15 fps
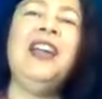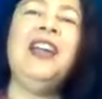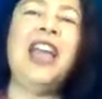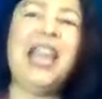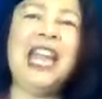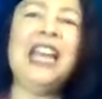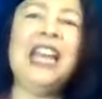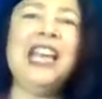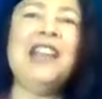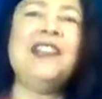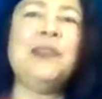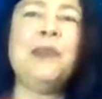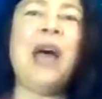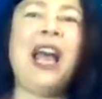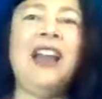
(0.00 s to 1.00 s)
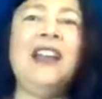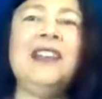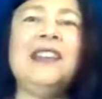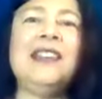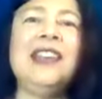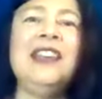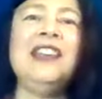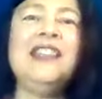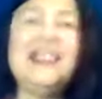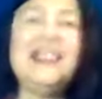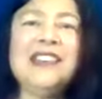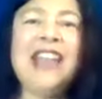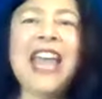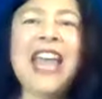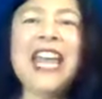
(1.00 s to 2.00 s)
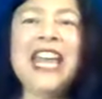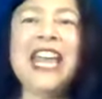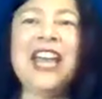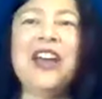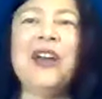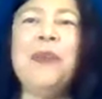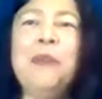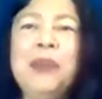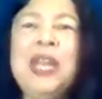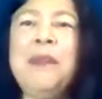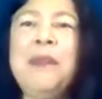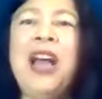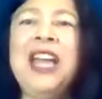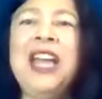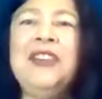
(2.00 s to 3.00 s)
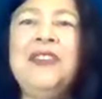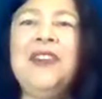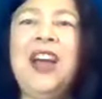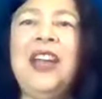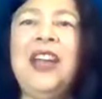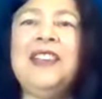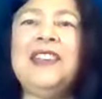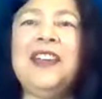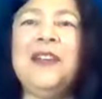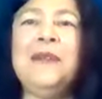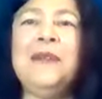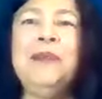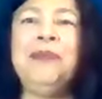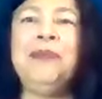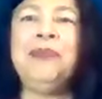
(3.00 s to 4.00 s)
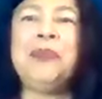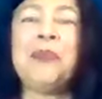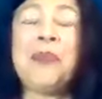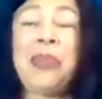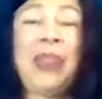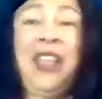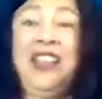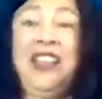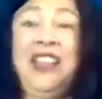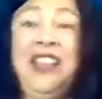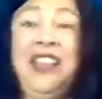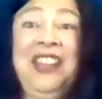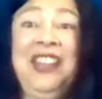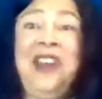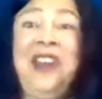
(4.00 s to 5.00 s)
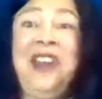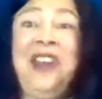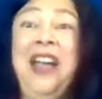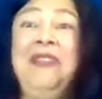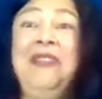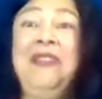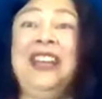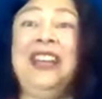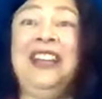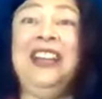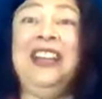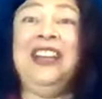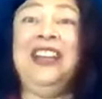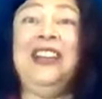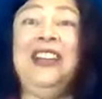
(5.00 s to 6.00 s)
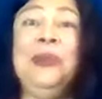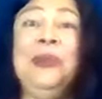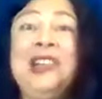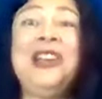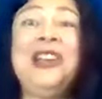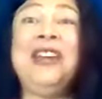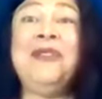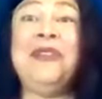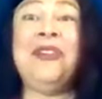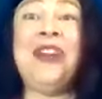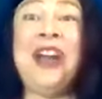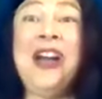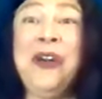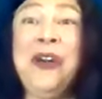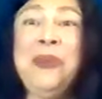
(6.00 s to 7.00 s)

in his palace. Stay here, be my advisor. And the traveller was looking for a home